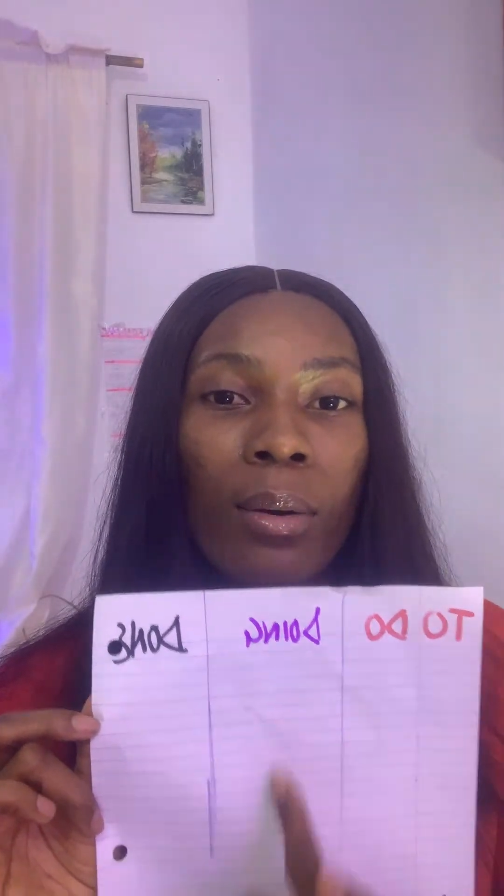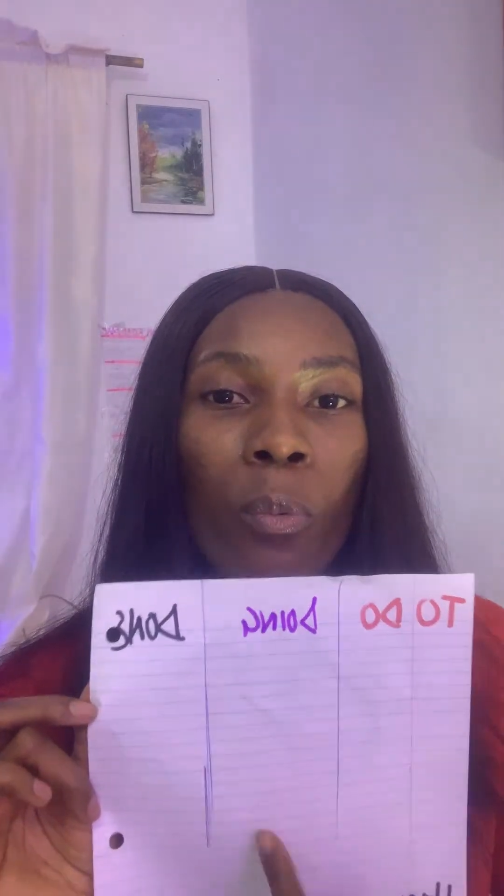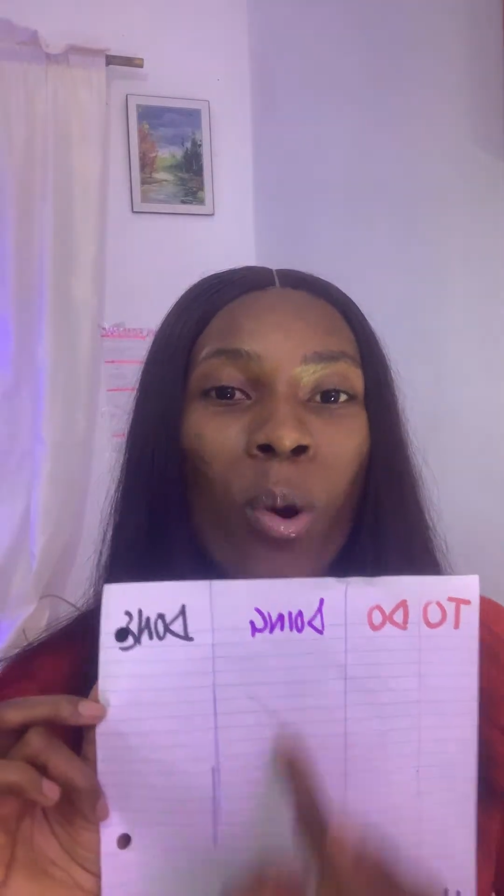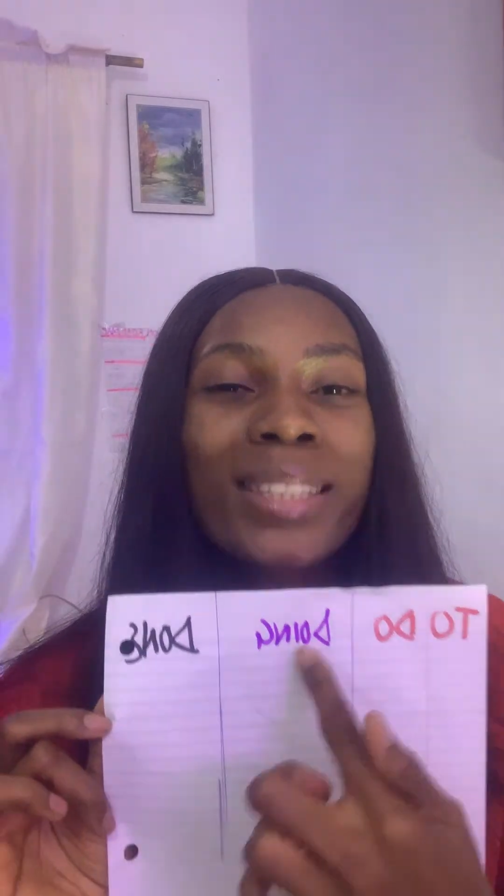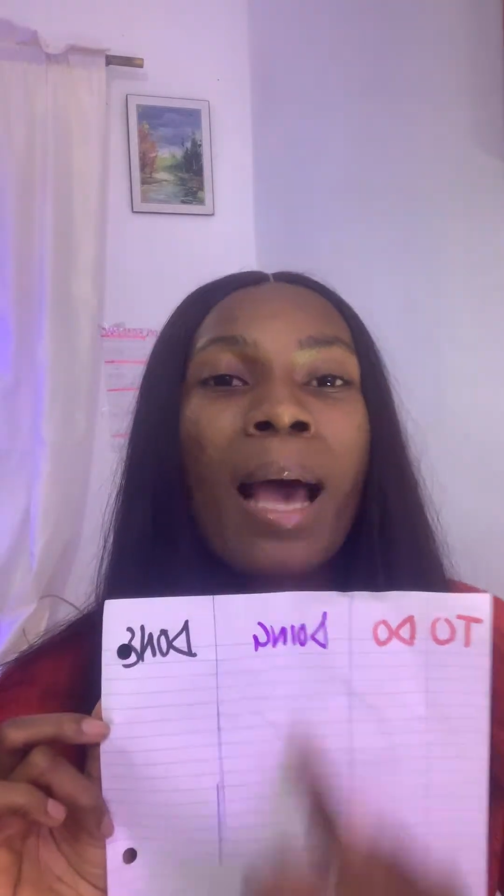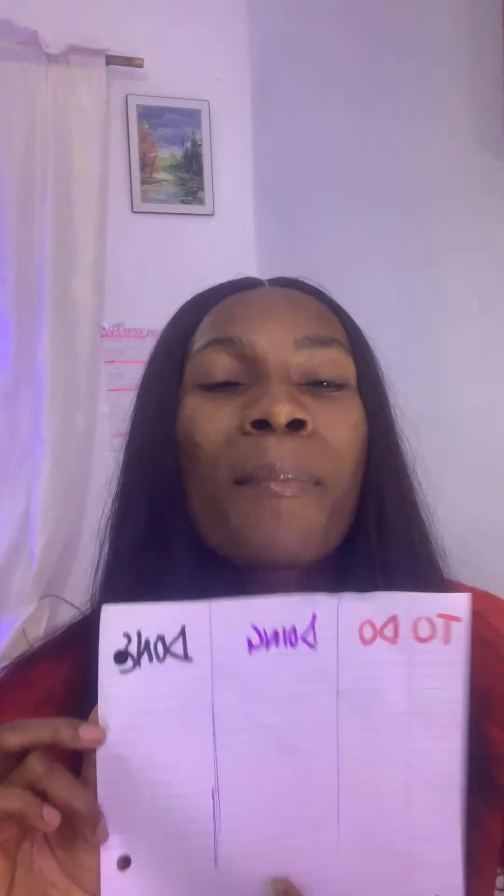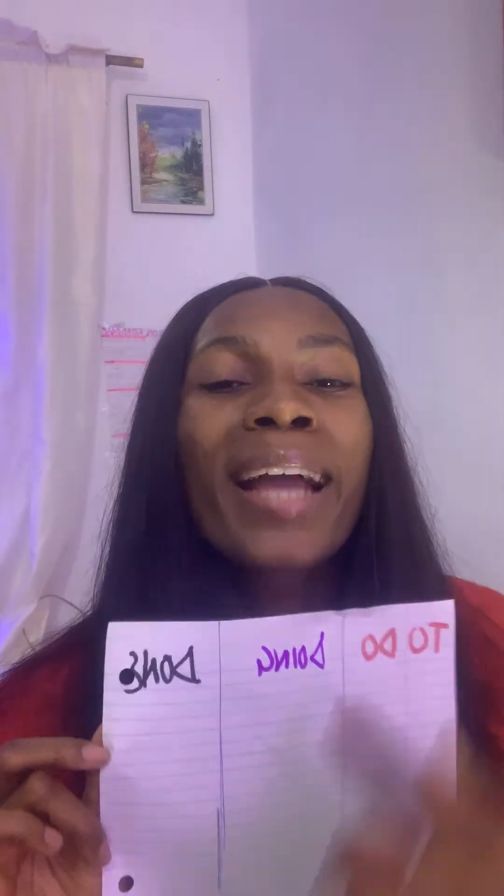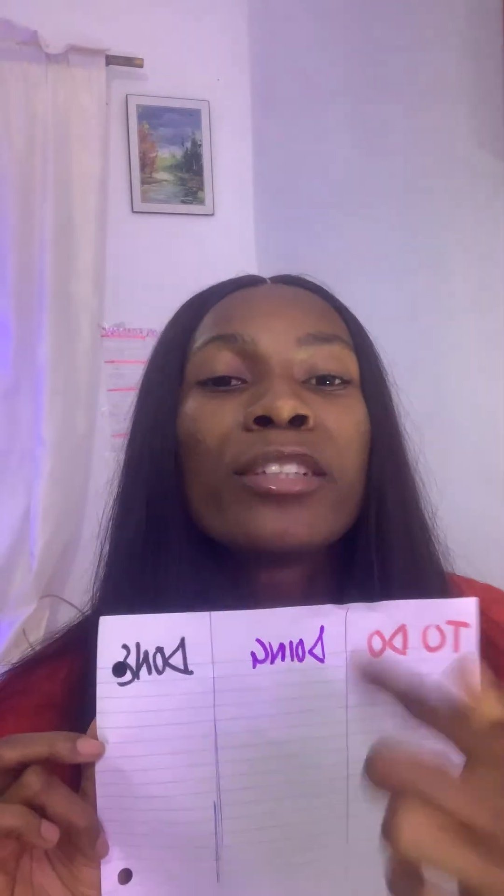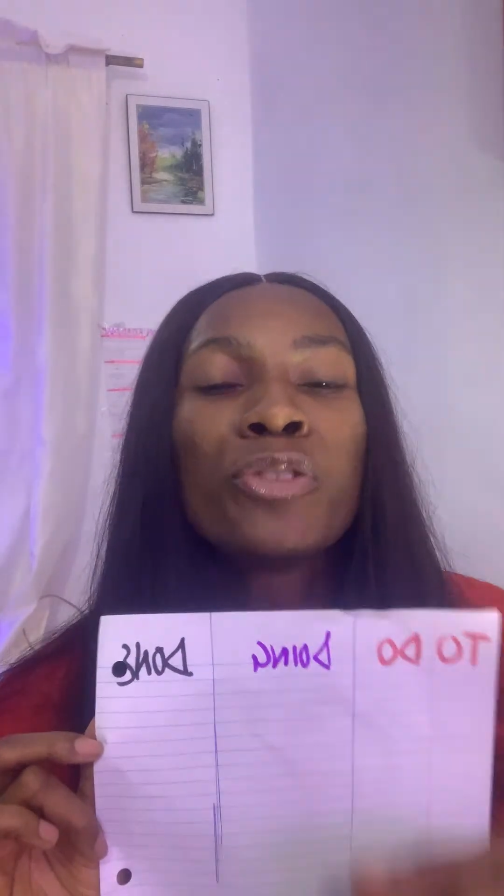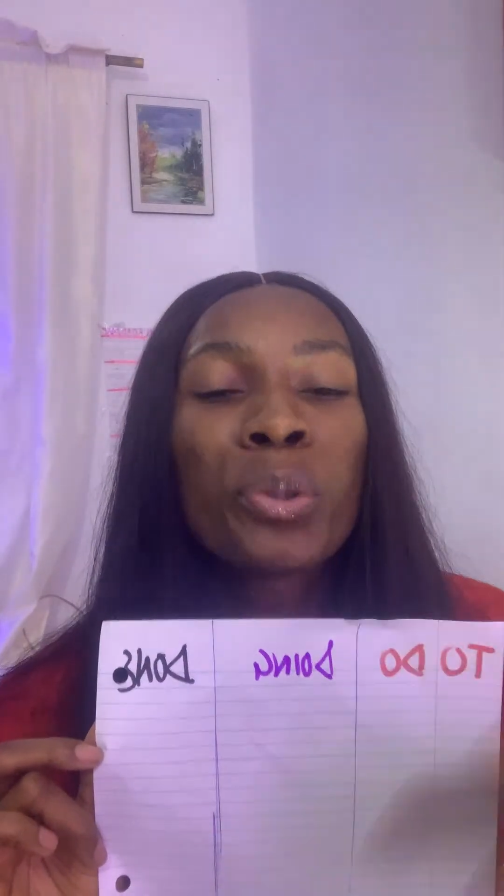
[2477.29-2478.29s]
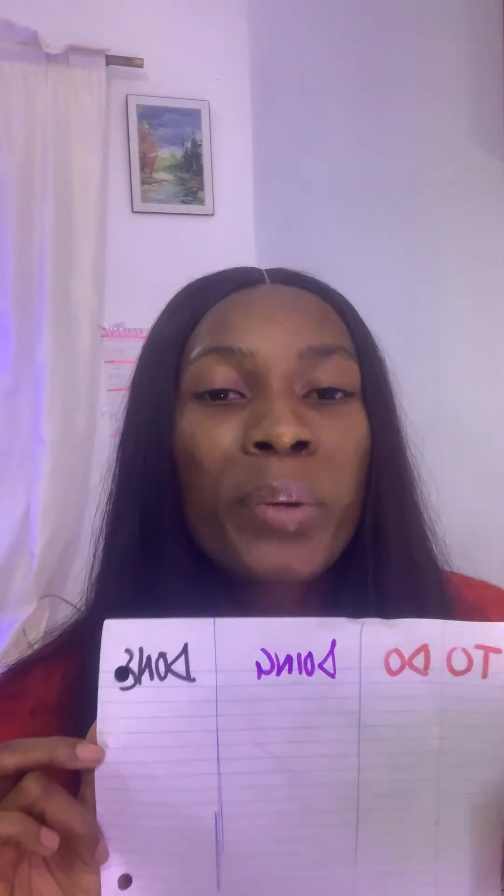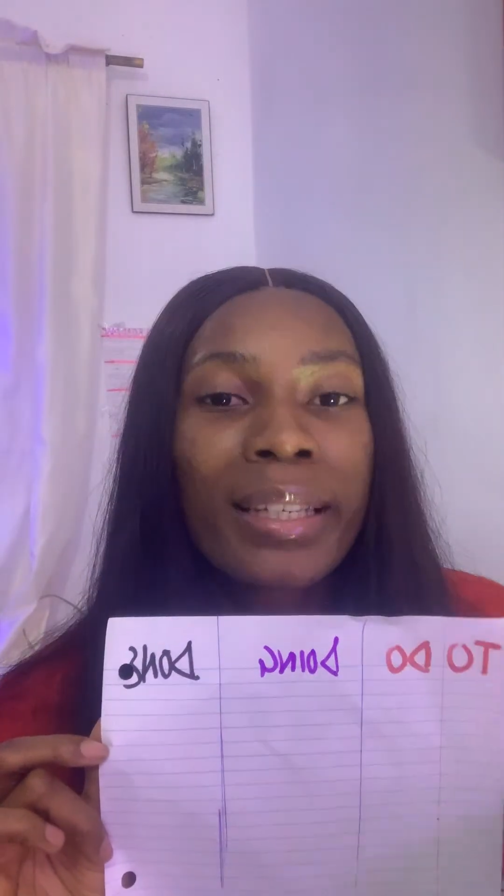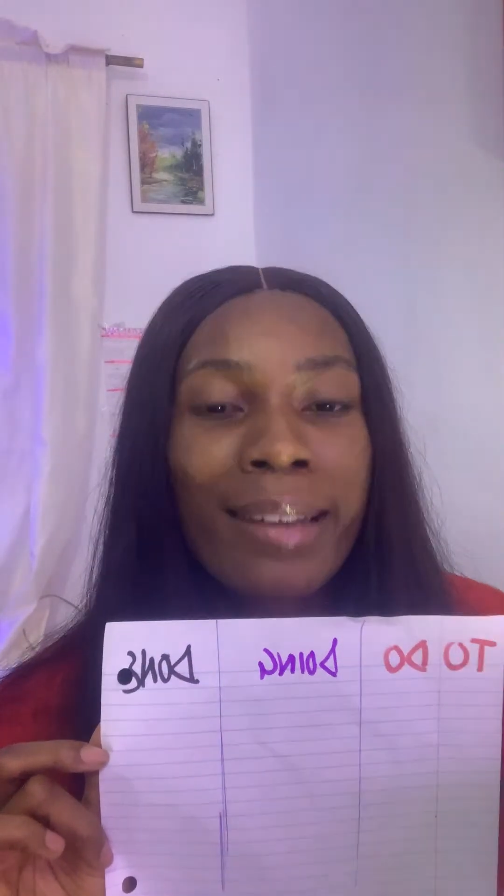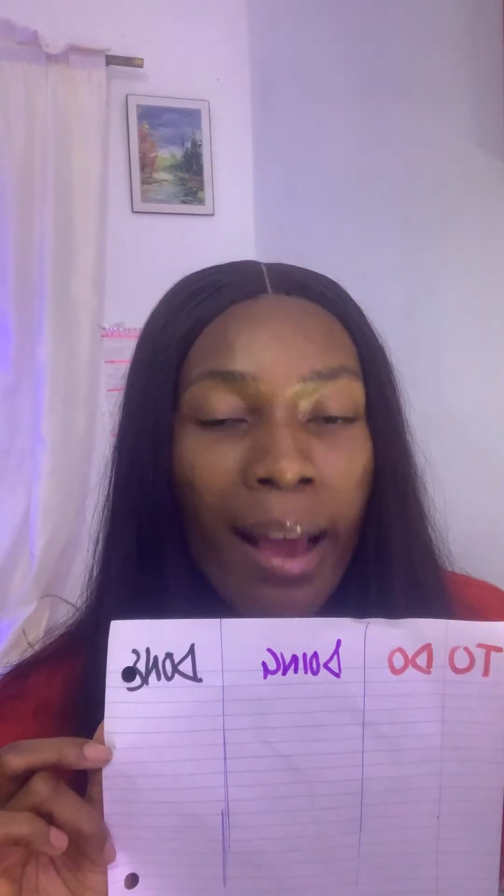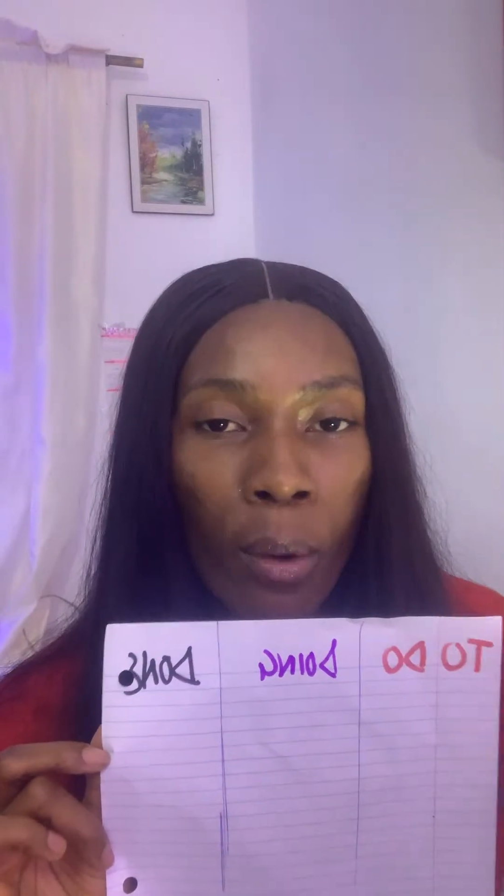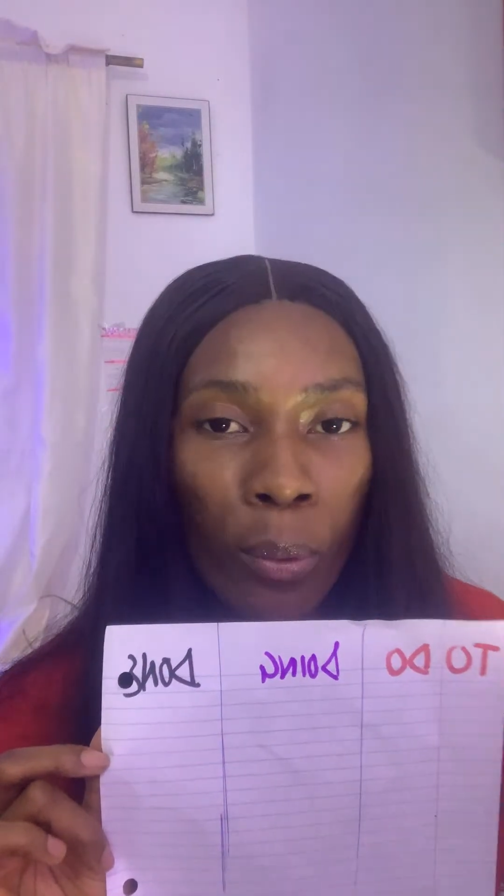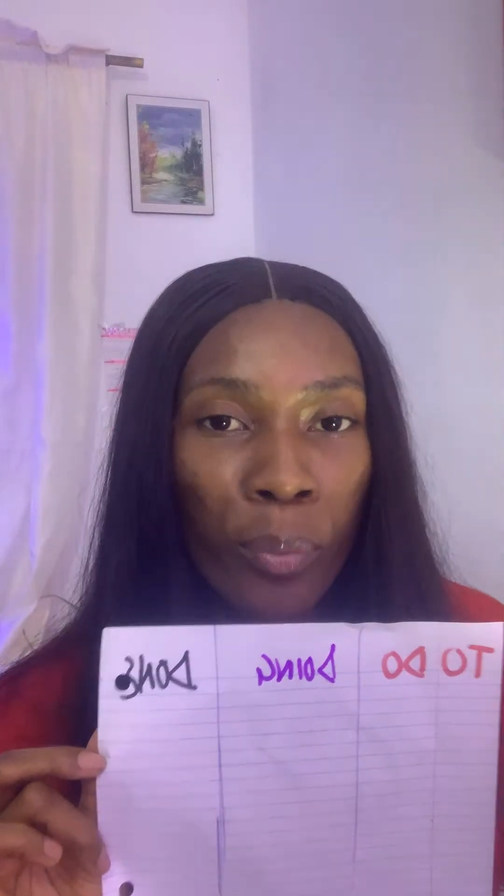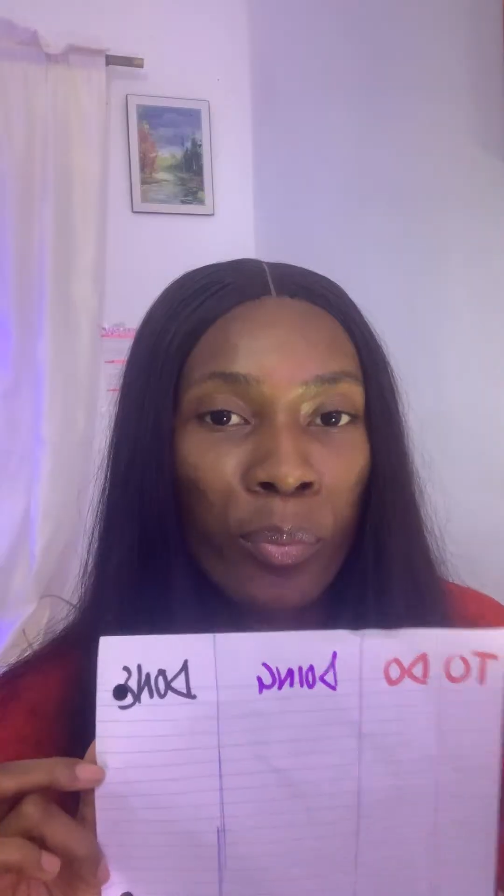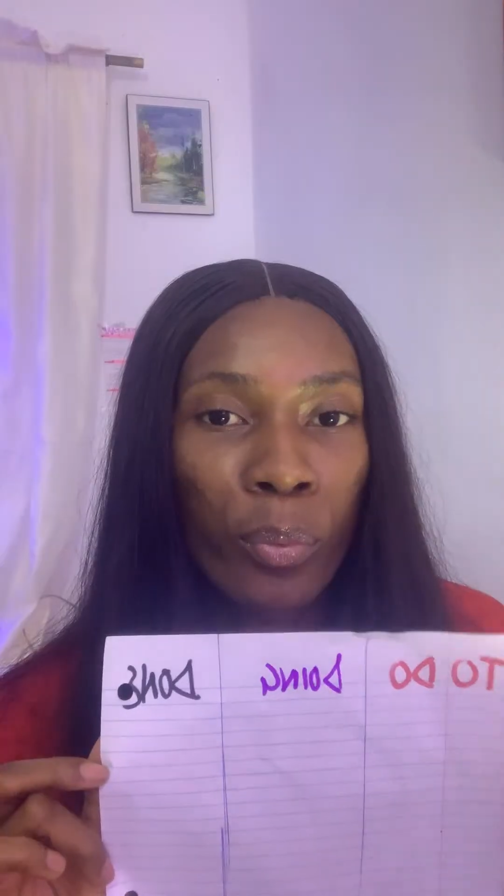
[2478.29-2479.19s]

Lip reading: what am I doing now?